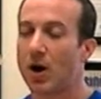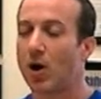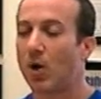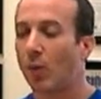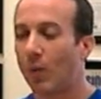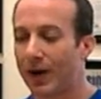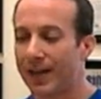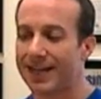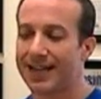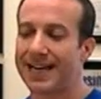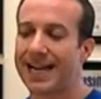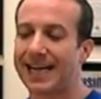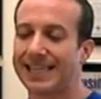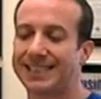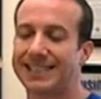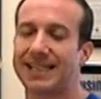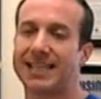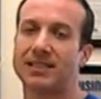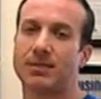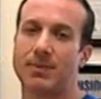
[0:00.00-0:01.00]
One of the nice
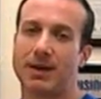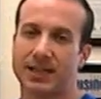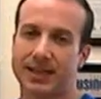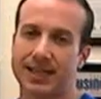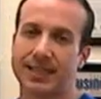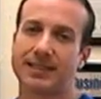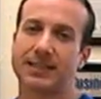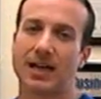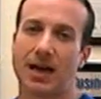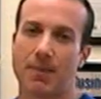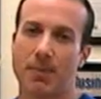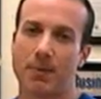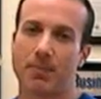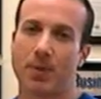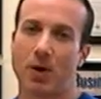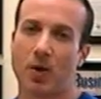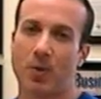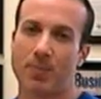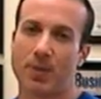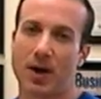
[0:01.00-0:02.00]
things about this type of
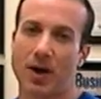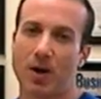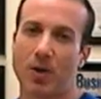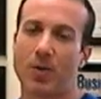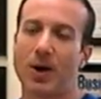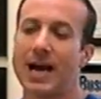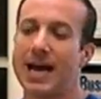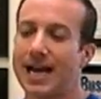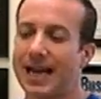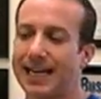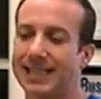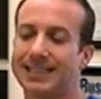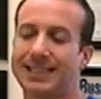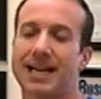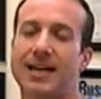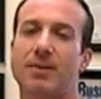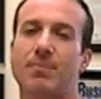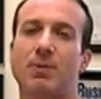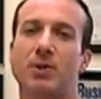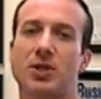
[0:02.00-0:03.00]
bulb, though, is
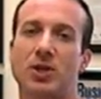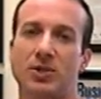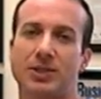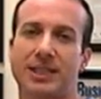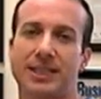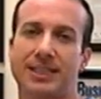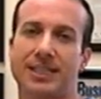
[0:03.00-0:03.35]
that it produces